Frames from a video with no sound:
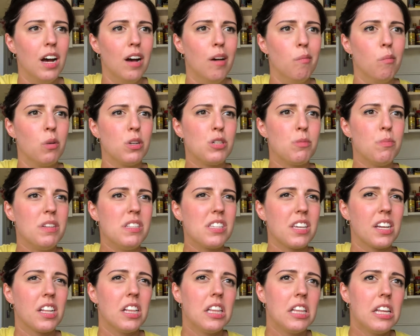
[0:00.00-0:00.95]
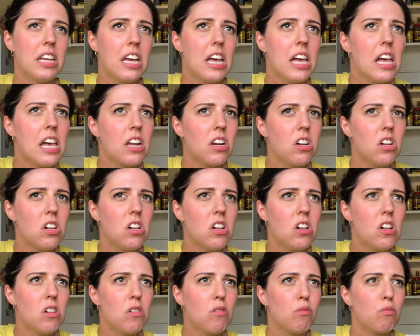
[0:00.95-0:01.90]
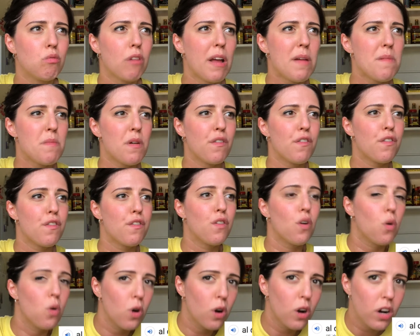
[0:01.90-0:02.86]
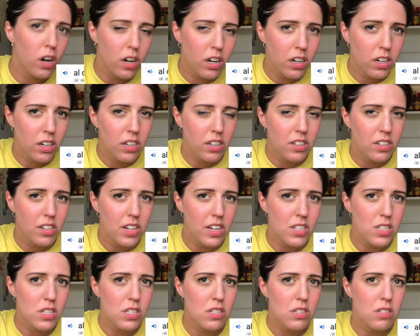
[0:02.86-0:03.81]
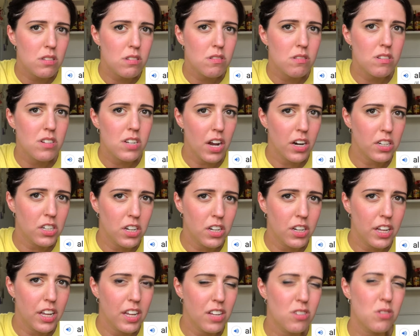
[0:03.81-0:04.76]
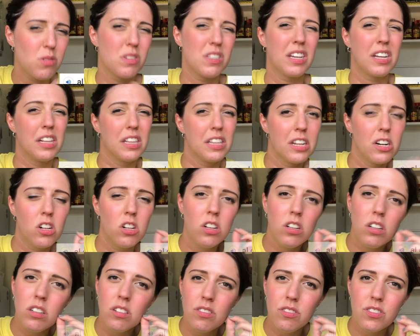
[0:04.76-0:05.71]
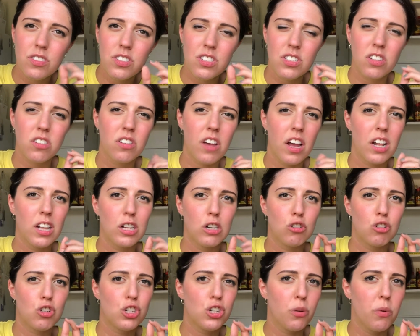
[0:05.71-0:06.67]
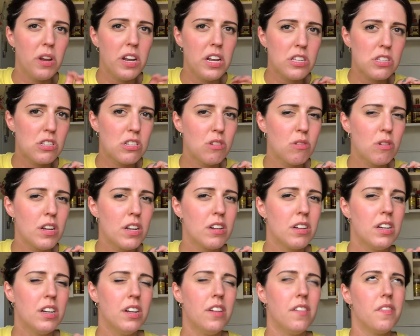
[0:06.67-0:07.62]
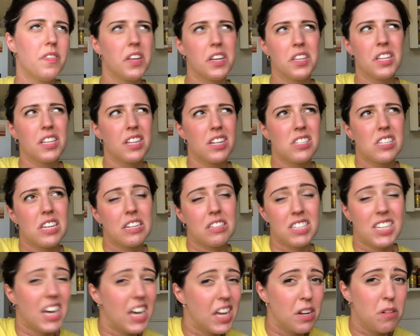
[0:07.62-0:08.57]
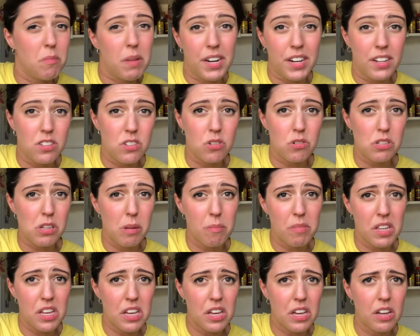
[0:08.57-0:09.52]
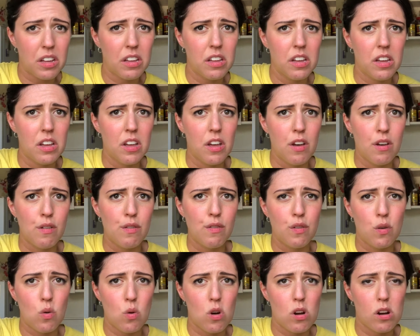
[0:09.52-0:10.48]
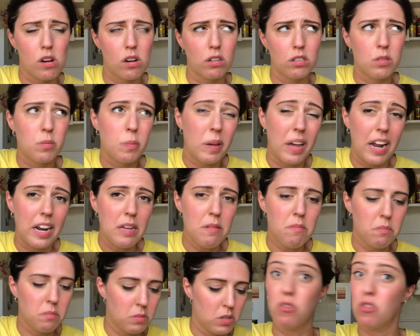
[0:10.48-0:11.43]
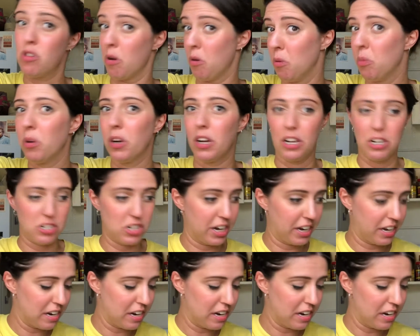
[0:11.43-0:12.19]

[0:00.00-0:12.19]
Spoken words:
which means like a little right before it's done cooking, so it's like a little, still got a little chewiness to it. I think that's like 10 minutes or something for spaghetti. So we're gonna check it